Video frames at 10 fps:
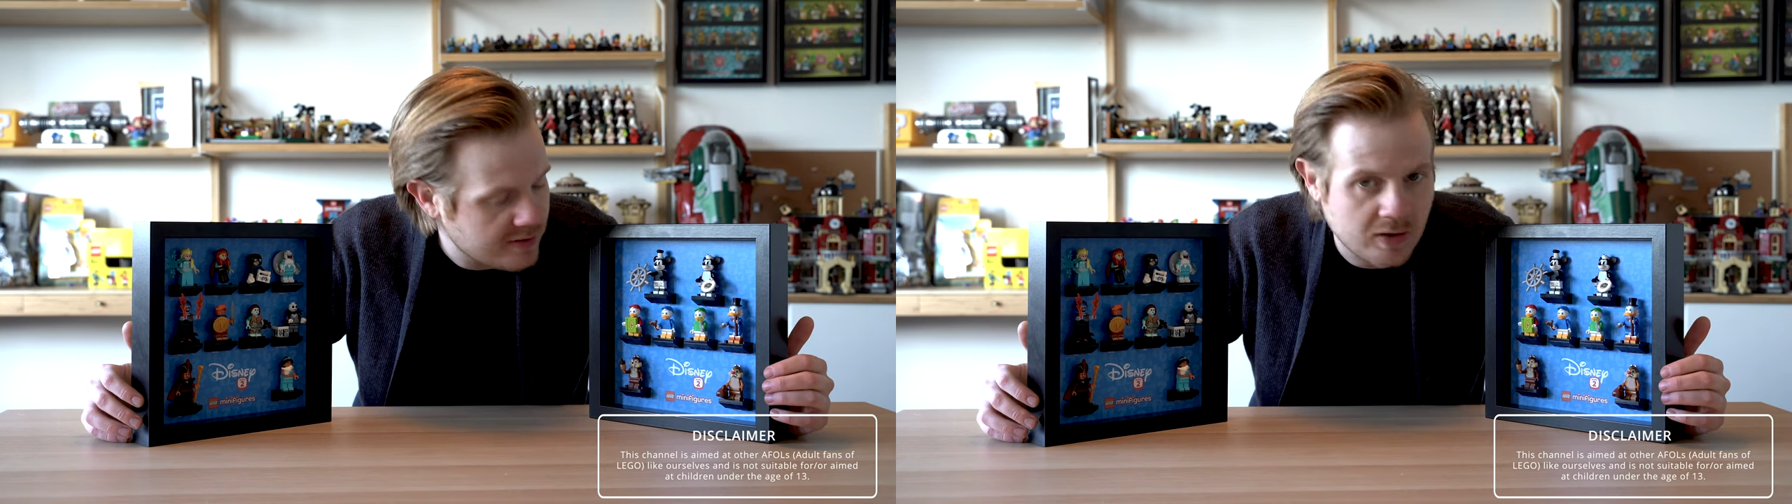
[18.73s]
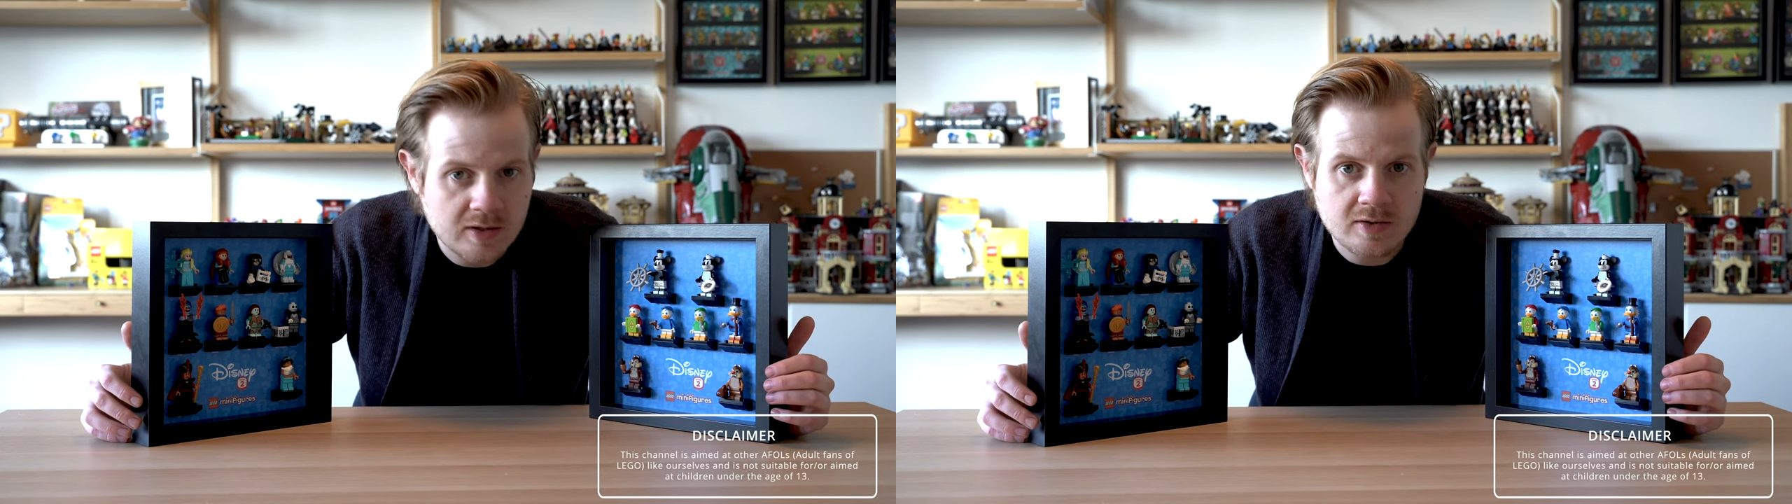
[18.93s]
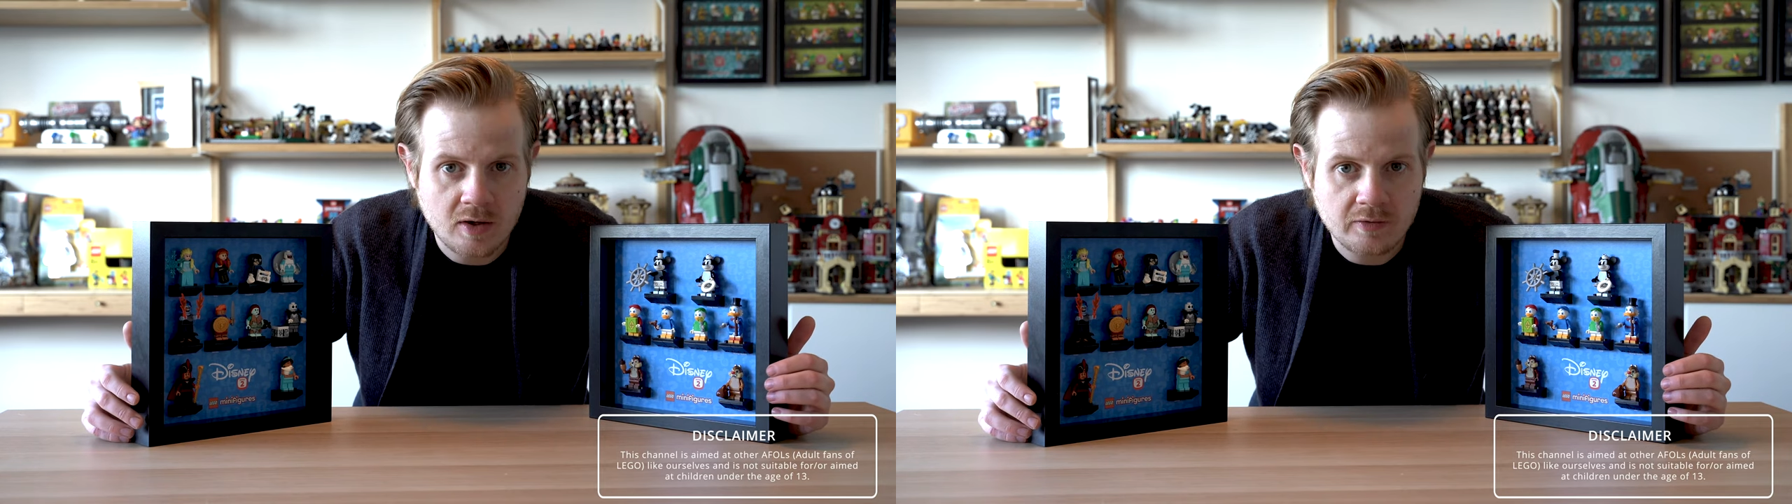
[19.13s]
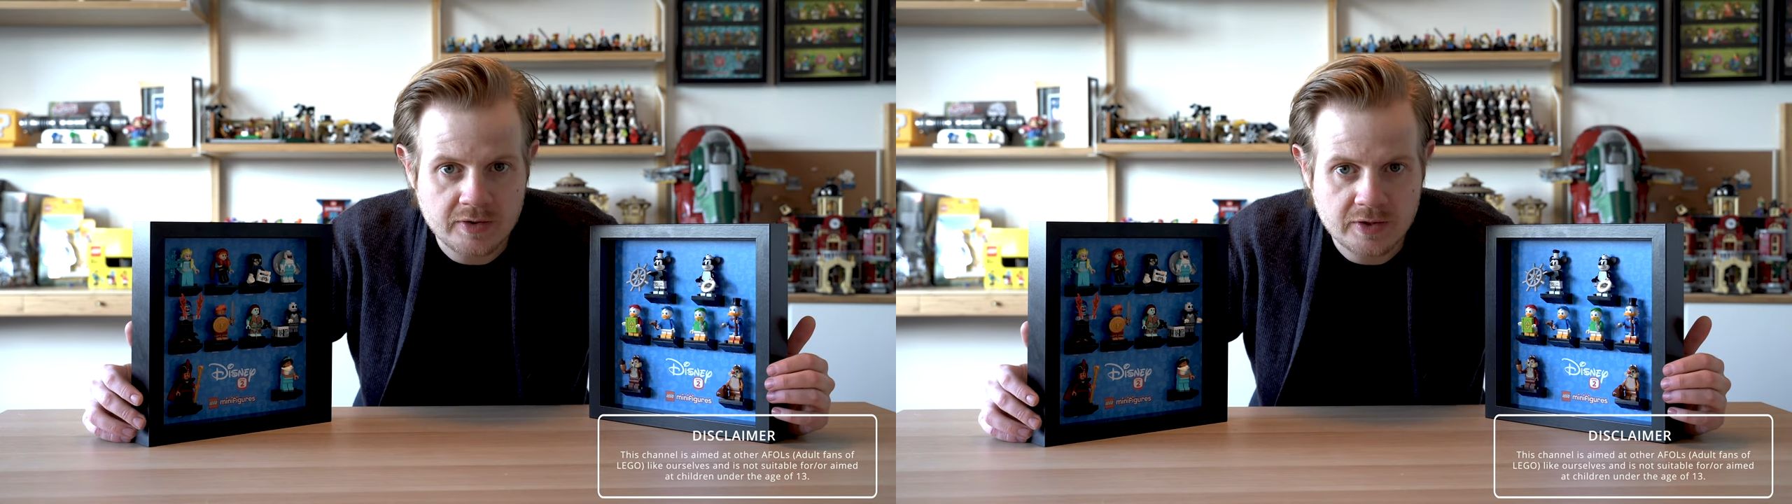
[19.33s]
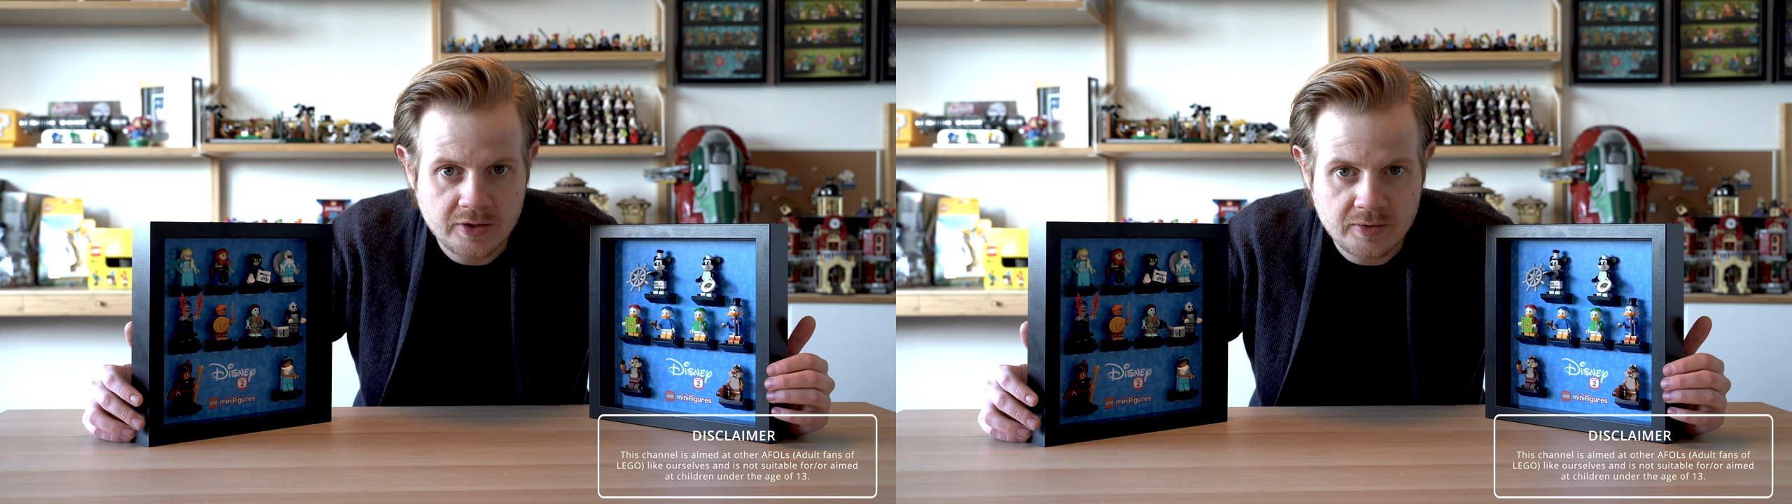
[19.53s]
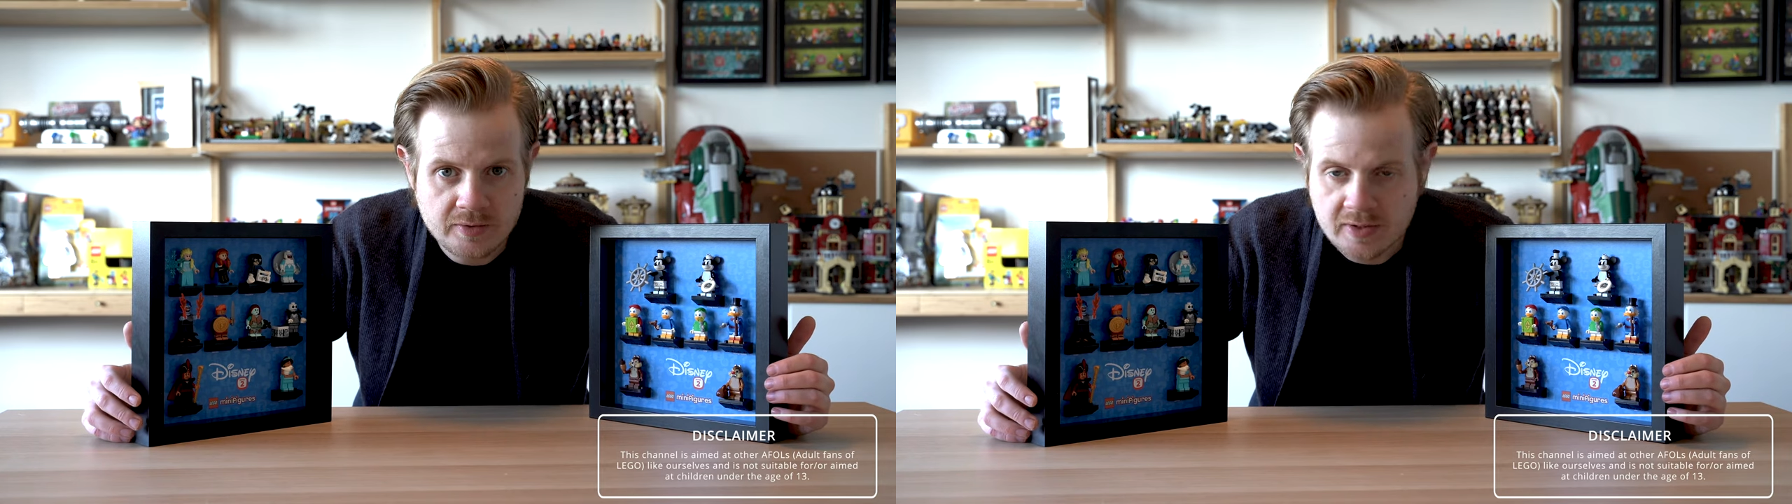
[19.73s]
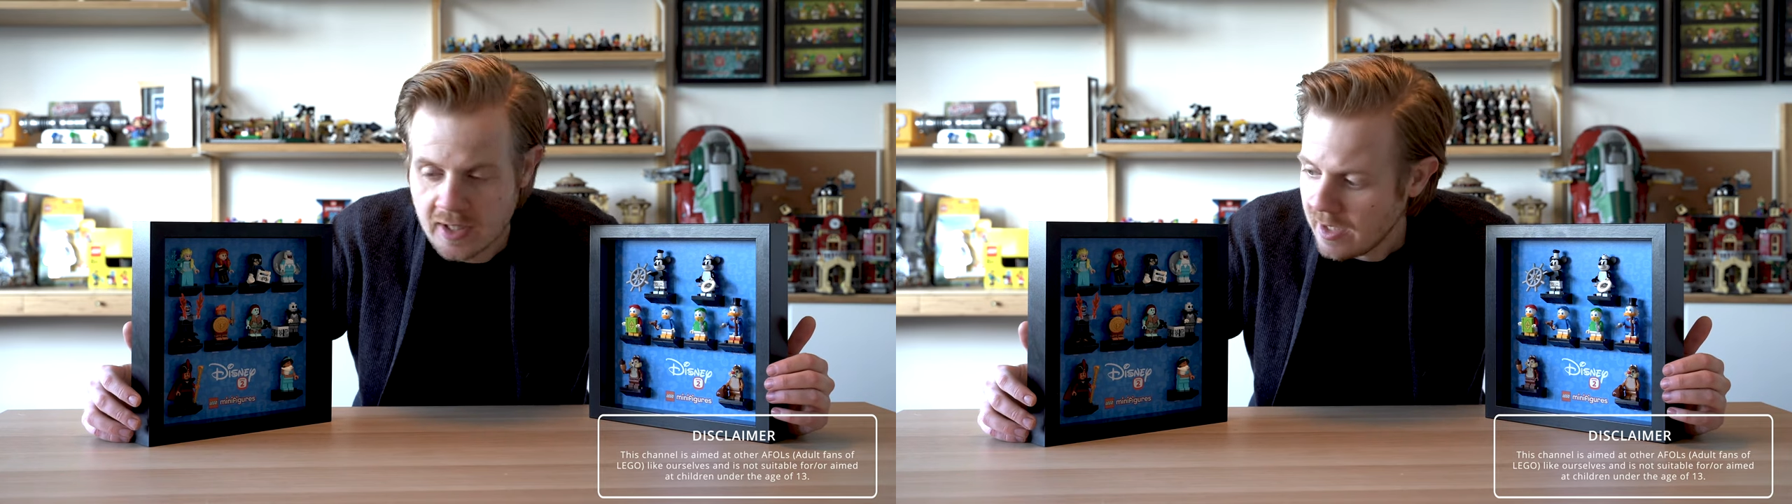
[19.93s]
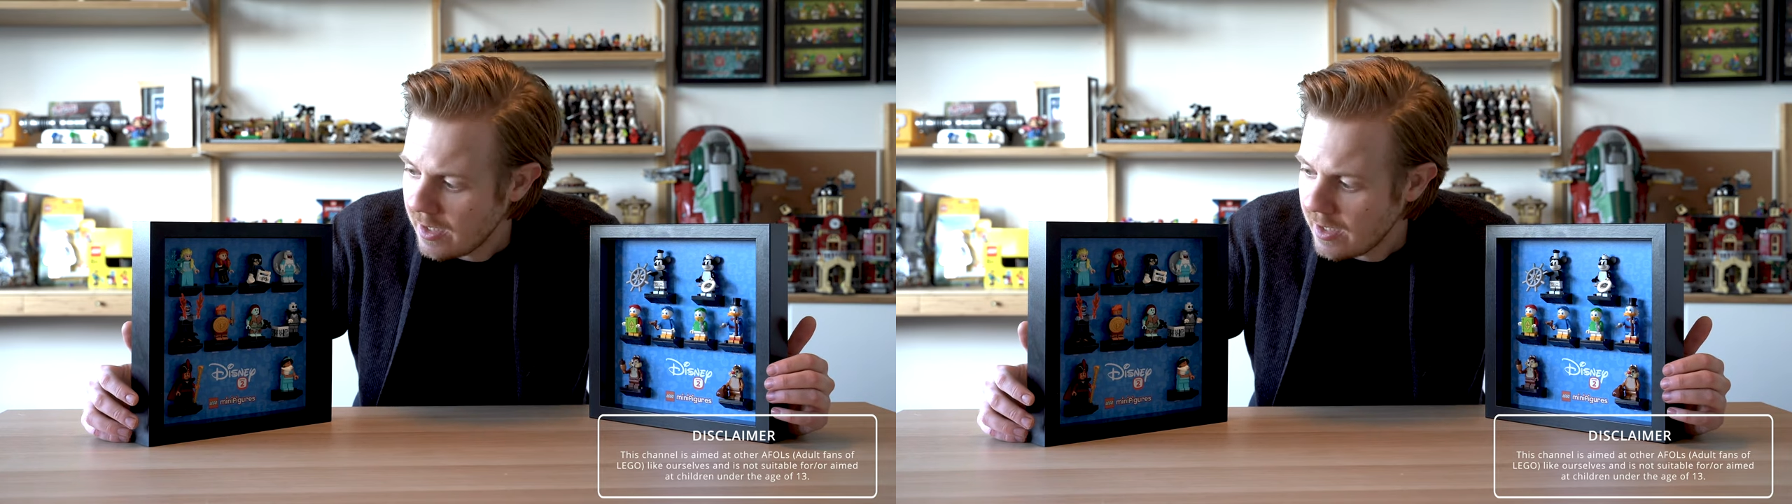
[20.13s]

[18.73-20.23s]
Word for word: not as often used,